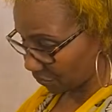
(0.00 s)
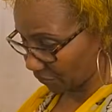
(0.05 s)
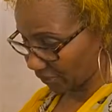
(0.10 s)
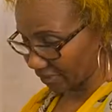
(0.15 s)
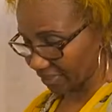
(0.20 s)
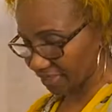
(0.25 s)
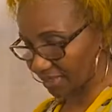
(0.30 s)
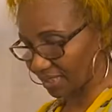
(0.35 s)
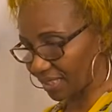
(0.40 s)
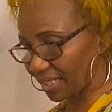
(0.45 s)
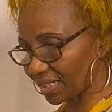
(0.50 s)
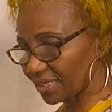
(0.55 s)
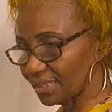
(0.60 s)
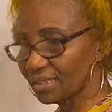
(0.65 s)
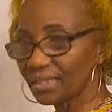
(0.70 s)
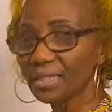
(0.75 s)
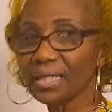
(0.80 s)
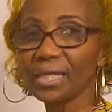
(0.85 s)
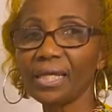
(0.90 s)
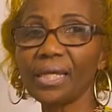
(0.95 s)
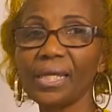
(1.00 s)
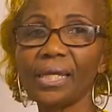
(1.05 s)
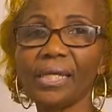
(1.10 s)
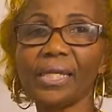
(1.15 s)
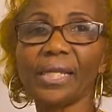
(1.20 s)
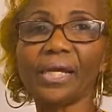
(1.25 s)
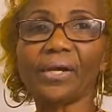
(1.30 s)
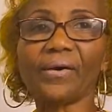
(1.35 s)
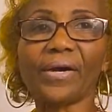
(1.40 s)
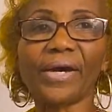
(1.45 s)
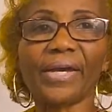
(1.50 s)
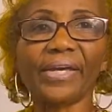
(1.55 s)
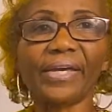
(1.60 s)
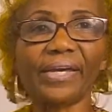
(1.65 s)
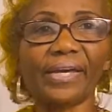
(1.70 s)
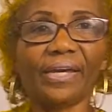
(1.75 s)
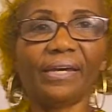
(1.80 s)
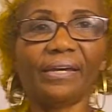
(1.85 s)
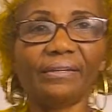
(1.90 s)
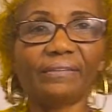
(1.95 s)
waistline. Now I
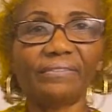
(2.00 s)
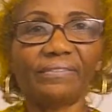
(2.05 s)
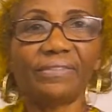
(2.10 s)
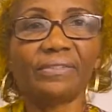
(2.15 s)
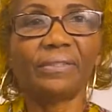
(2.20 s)
have,